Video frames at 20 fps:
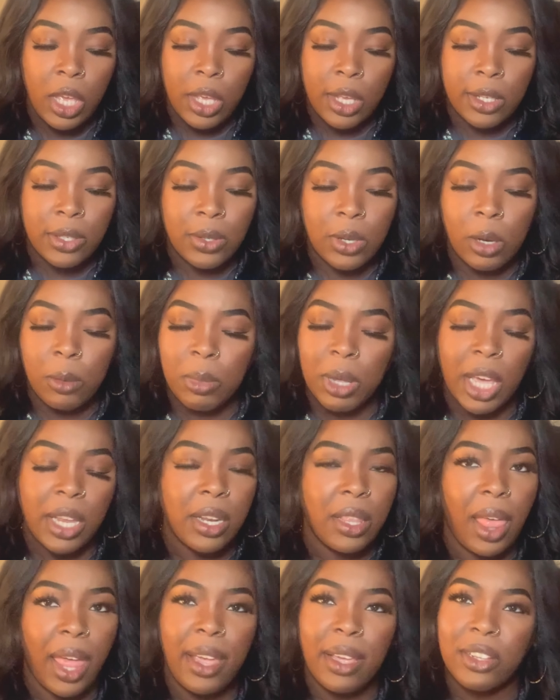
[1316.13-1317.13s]
So I'm kind
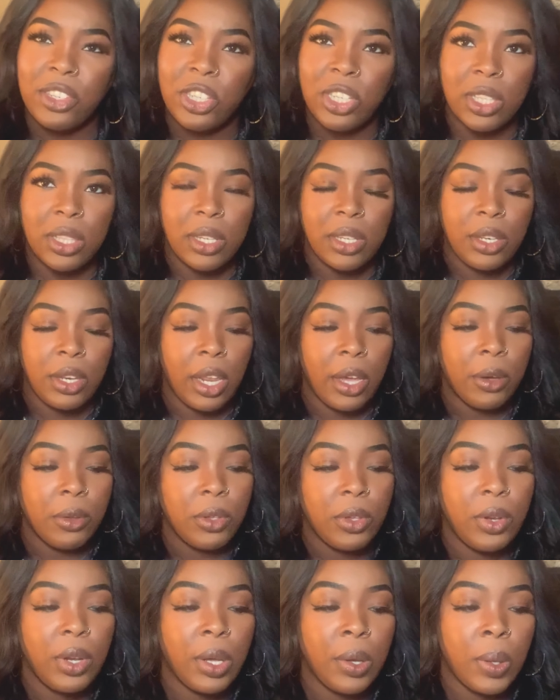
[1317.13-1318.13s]
of like chilling now,
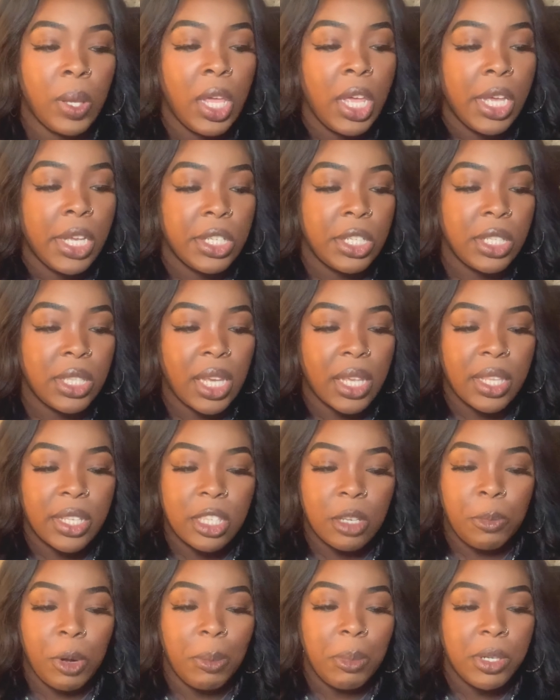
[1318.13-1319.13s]
you know? She's like, this
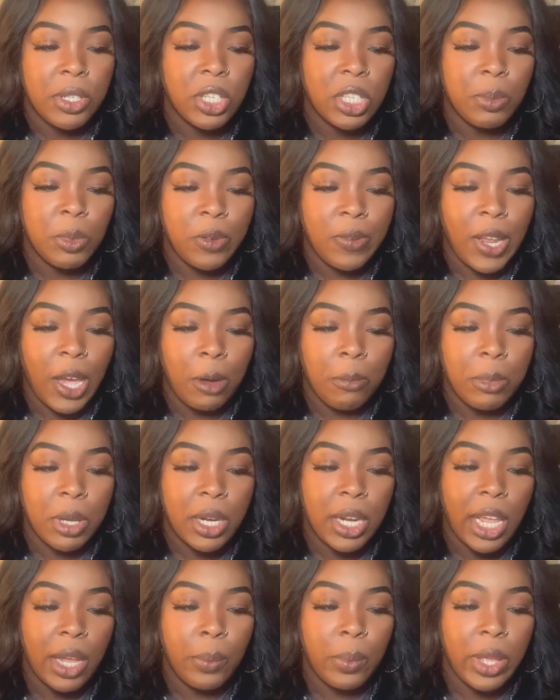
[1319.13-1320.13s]
apartment just moved out
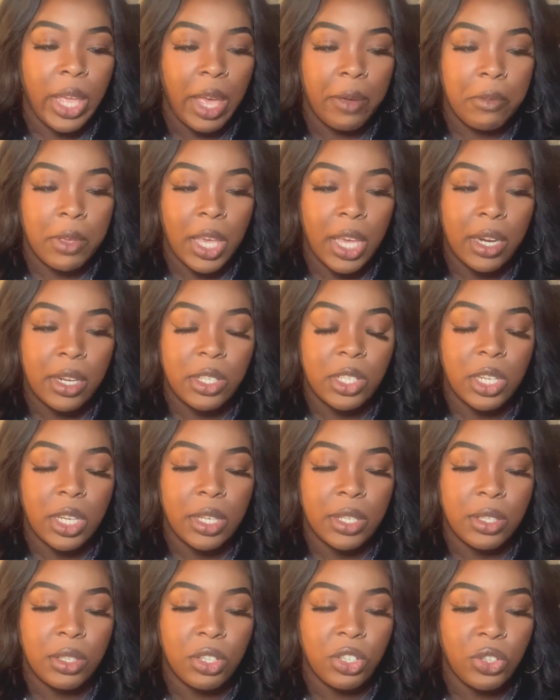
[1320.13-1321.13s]
Monday. We haven't had a
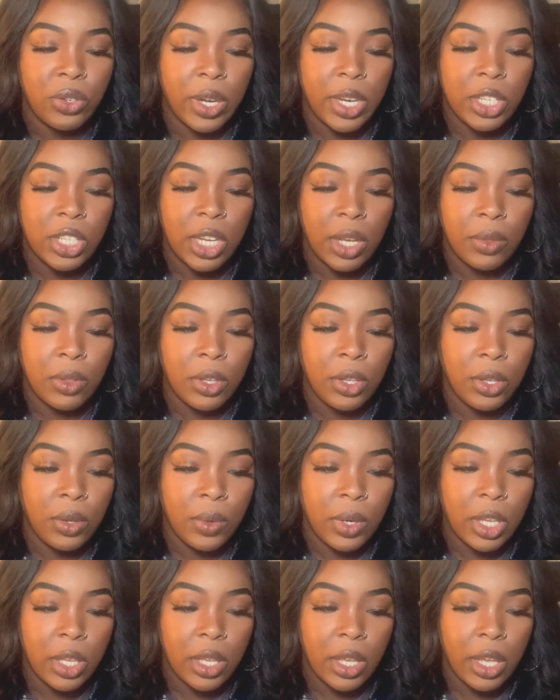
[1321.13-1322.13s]
chance to trash out the
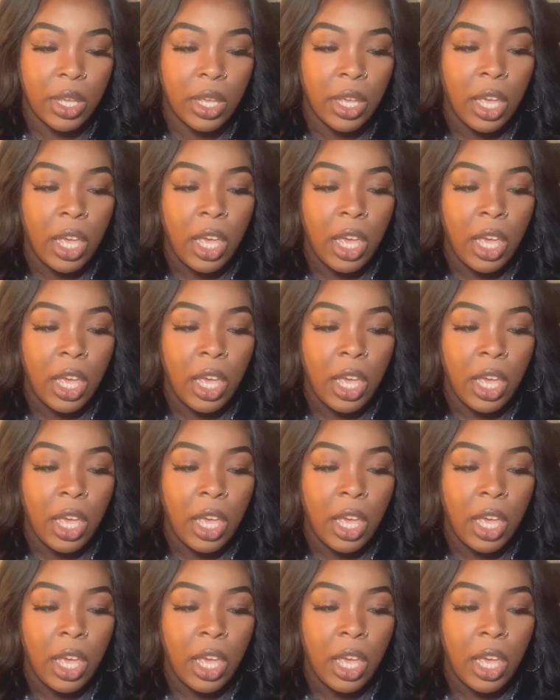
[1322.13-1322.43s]
unit yet